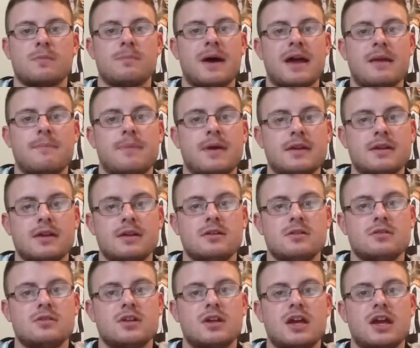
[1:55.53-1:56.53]
In my opinion,
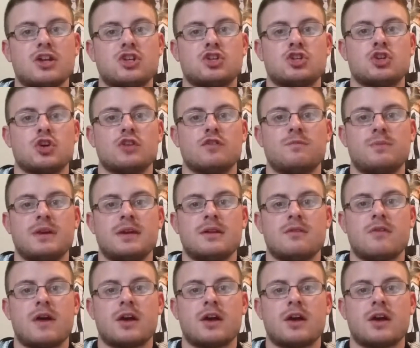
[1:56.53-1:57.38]
it should have been